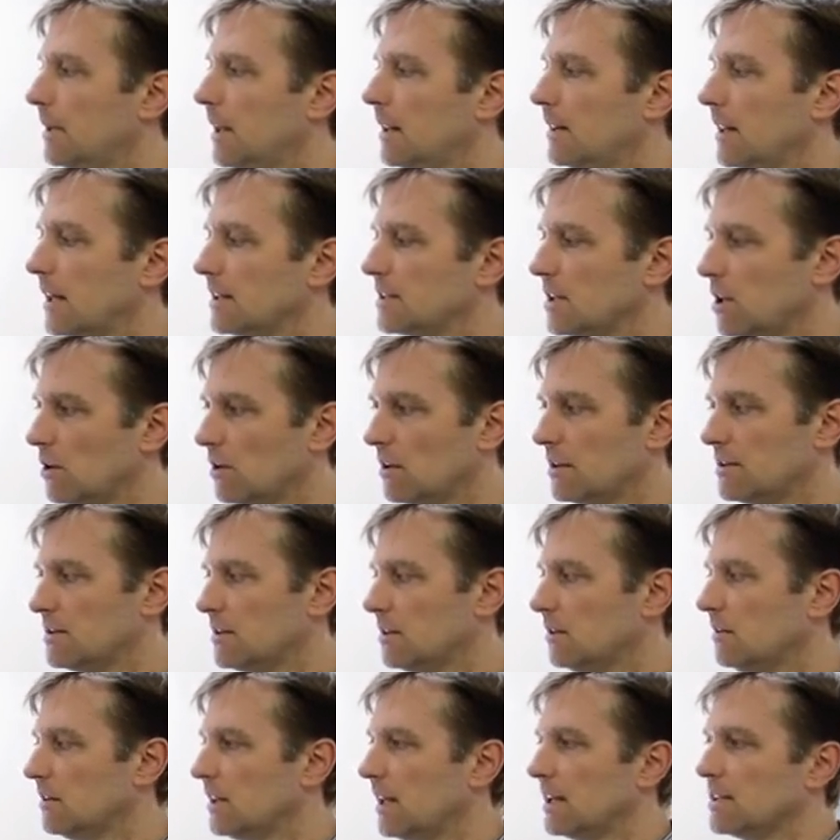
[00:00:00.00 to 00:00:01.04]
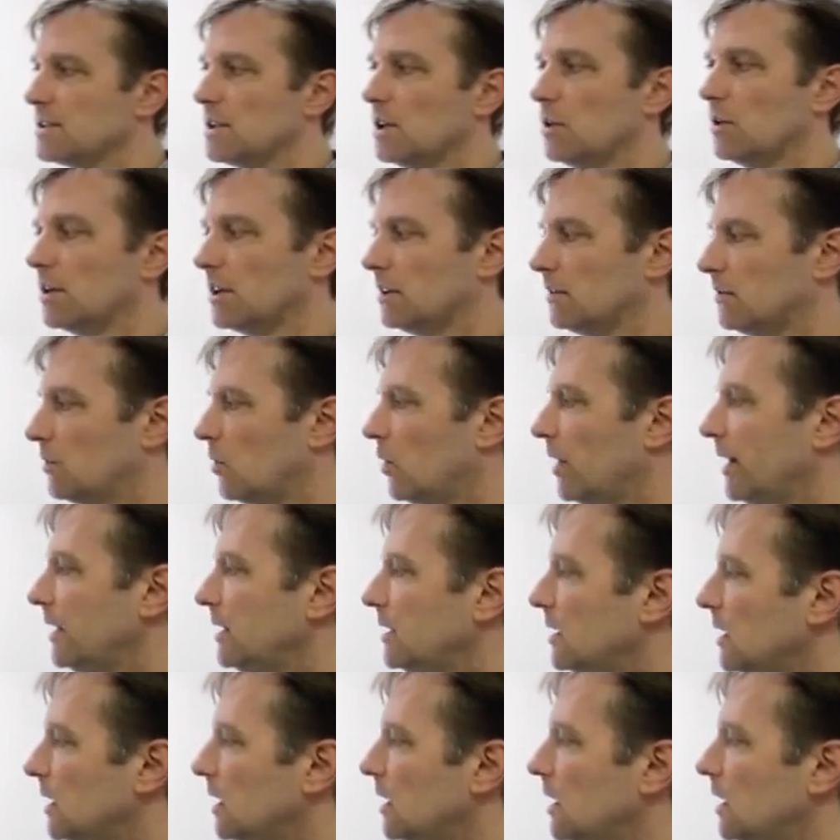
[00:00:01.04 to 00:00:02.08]
things that you can do, things that you can
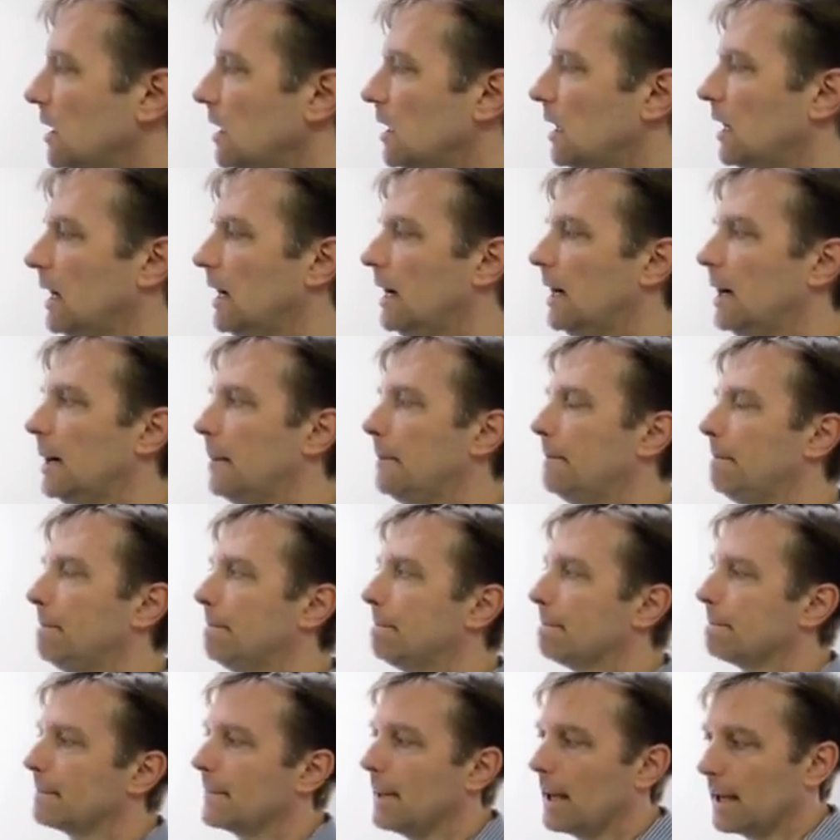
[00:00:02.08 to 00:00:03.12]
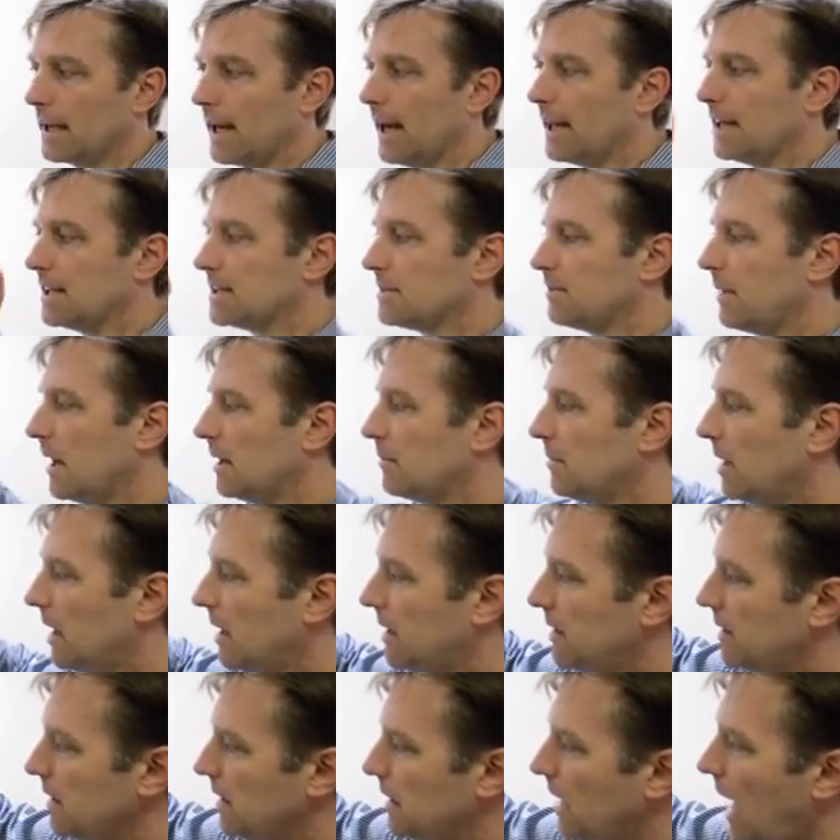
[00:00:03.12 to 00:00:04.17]
avoid. Again, it's made
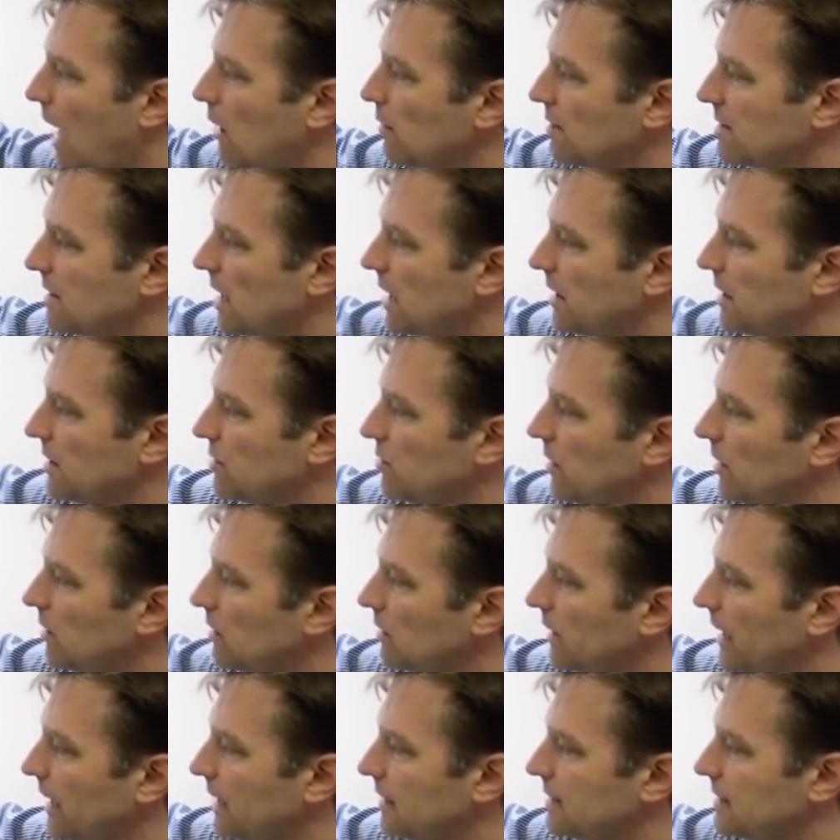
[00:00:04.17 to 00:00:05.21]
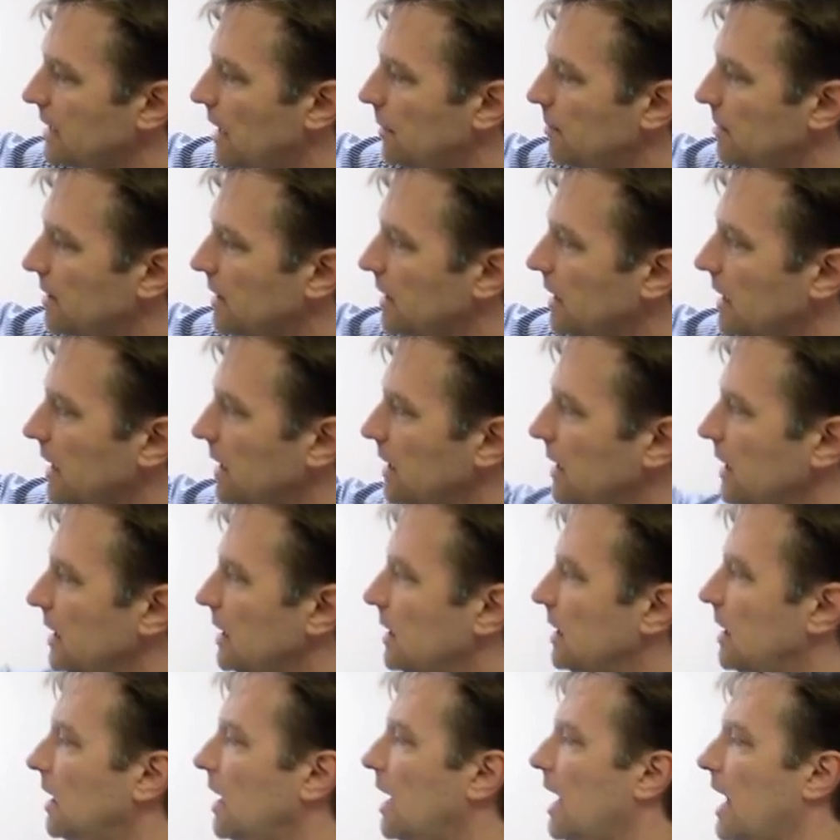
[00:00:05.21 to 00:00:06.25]
by the outside of the adrenal gland on top of the
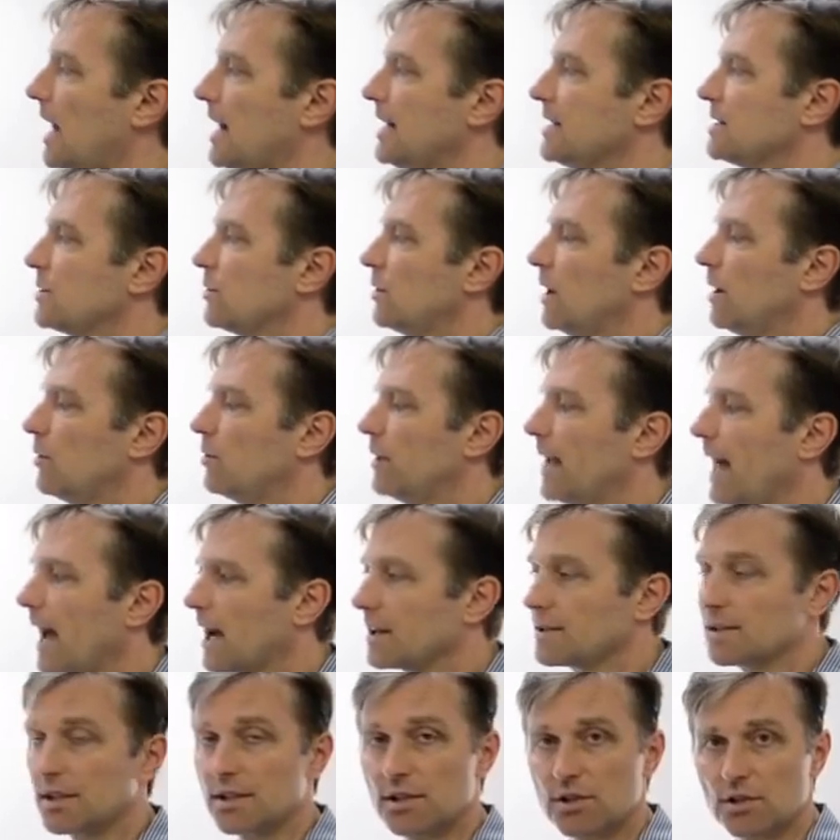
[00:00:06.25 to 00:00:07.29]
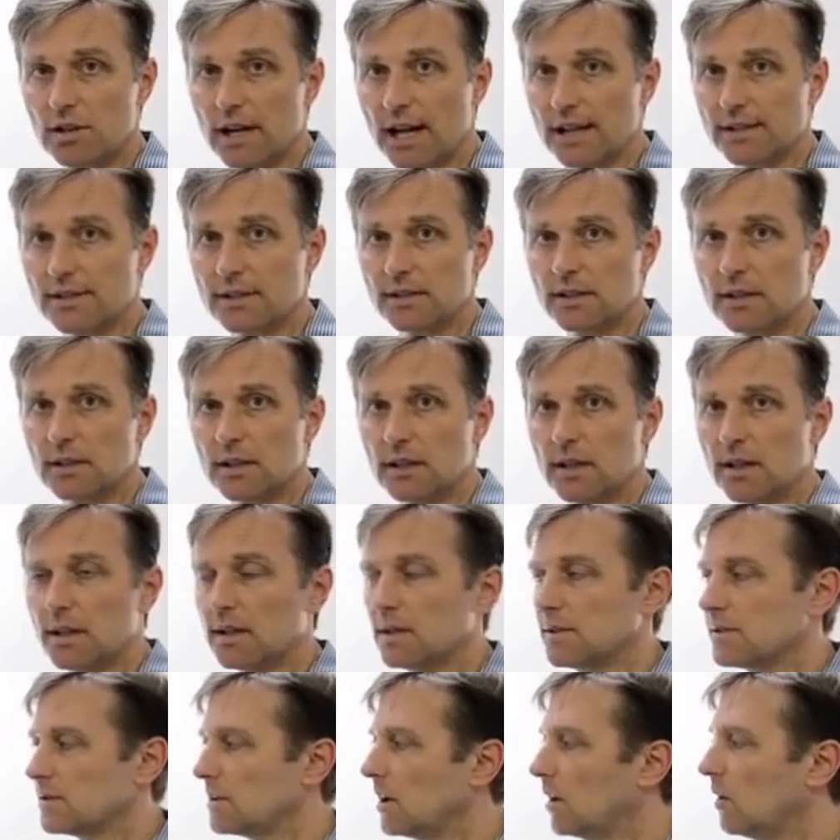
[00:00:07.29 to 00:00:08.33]
kidney, and it reacts to stress.
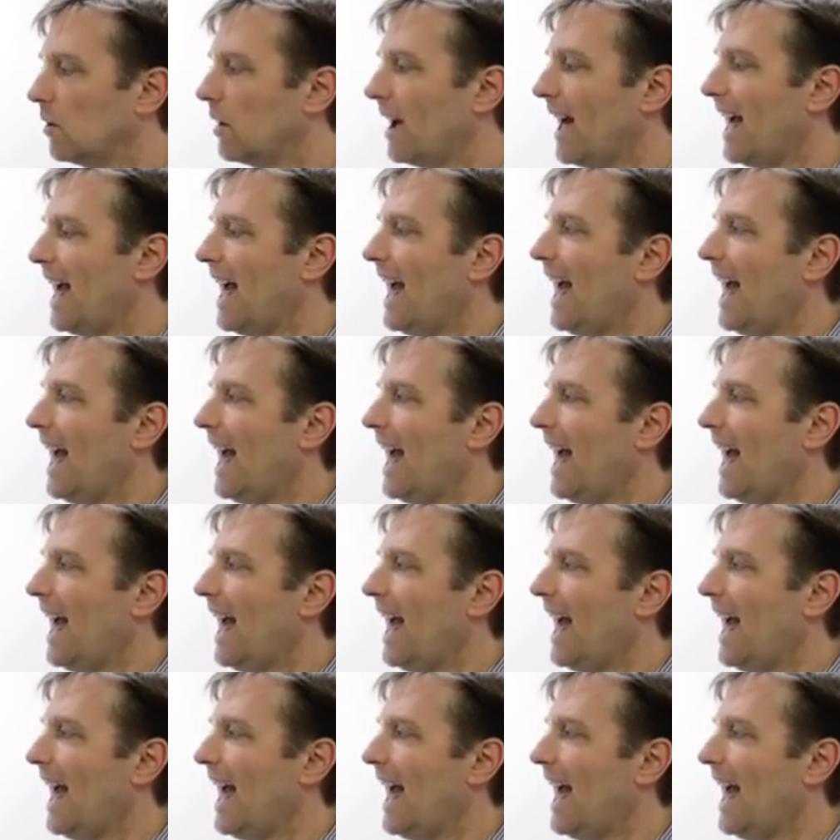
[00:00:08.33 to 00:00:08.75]
So